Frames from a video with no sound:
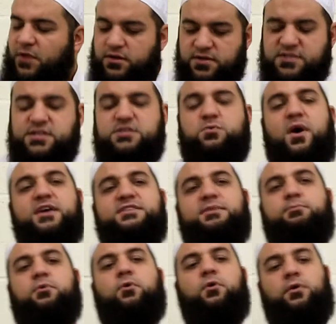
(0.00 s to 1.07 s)
This is why it's
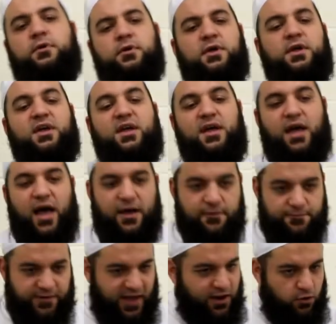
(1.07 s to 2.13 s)
important.
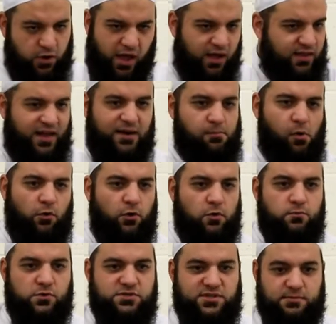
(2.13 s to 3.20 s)
Forget looking down upon
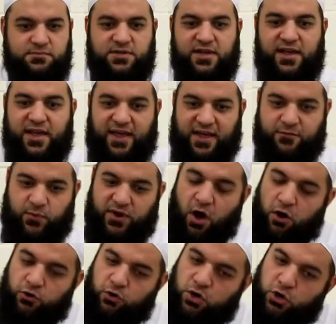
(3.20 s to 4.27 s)
non Muslims. If we
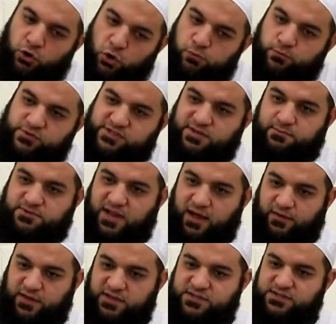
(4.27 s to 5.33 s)
can't look at non Muslims
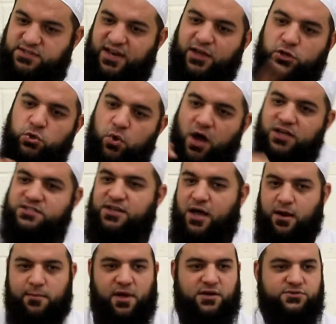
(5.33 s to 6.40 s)
like this, now you ask,
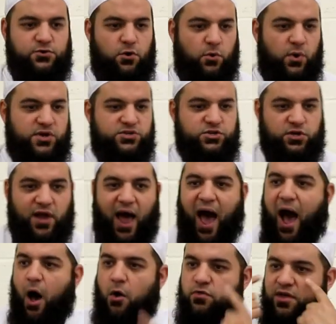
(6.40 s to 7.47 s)
let me ask you a question.
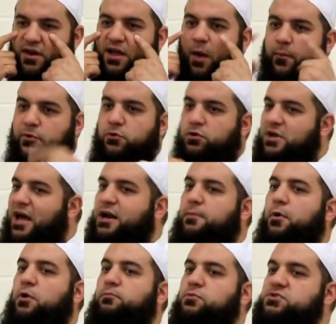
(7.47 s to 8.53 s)
How then can we look down
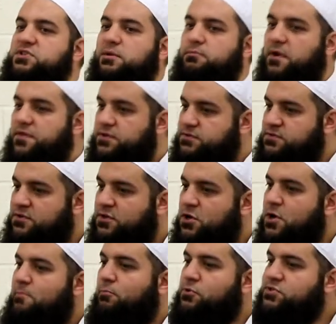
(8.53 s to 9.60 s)
upon Muslim brothers,
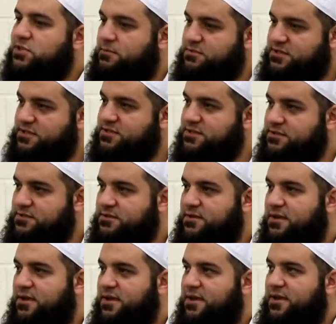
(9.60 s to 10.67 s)
Muslim sisters?
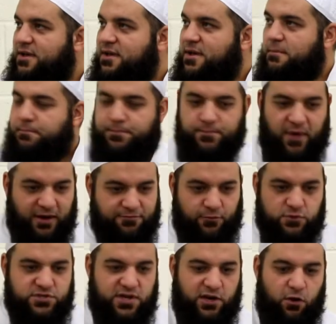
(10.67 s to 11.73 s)

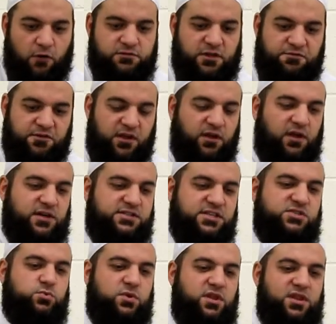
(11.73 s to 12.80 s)
Unfortunately, a lot of tafriq
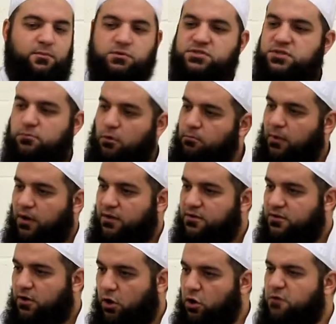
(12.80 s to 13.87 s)
exists within the Muslim ummah,
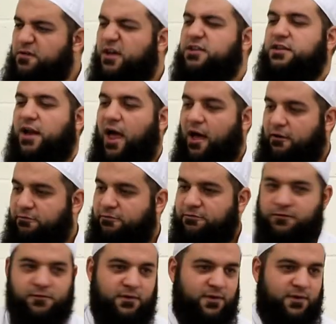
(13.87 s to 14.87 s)
a lot of ikhtilaf.